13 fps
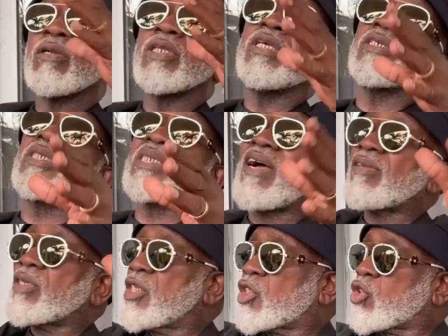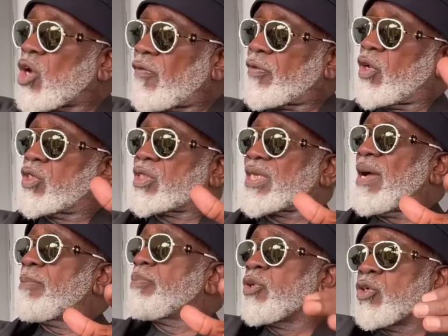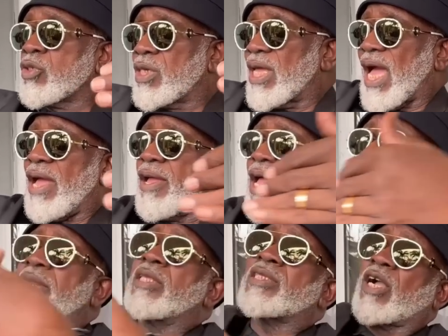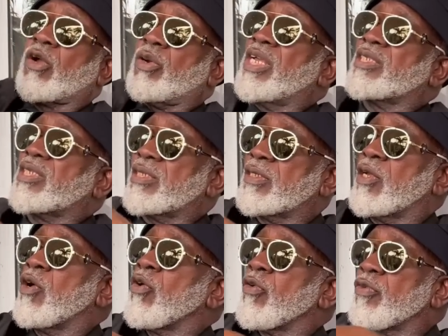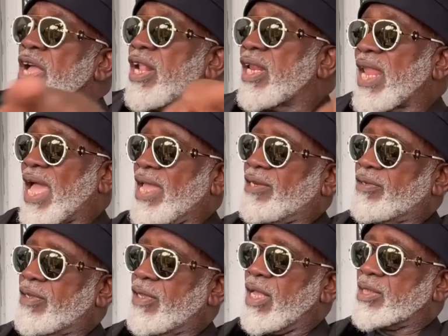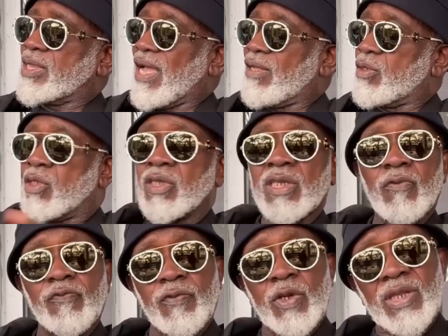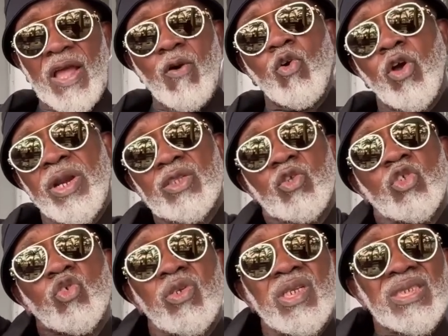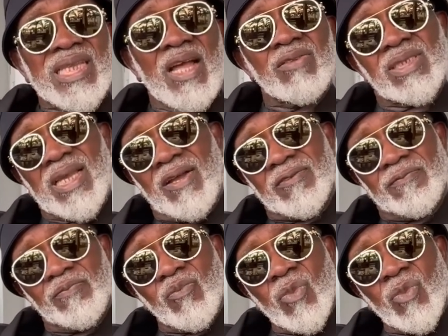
the southeast governors can build a, an interconnecting rail line south in the, for, that will connect us to the south south